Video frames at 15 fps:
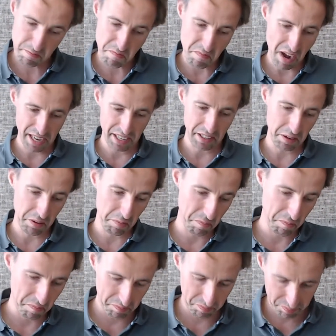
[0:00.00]
I don't know,
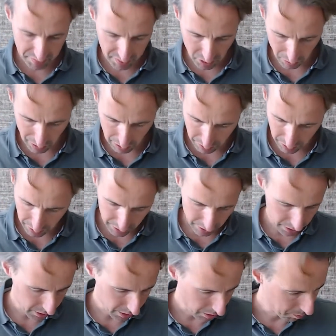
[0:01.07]
1200 or
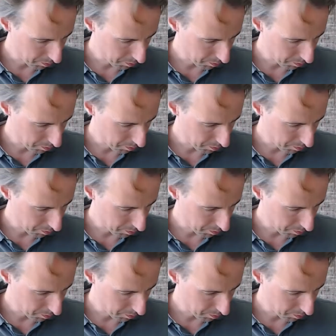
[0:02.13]
so.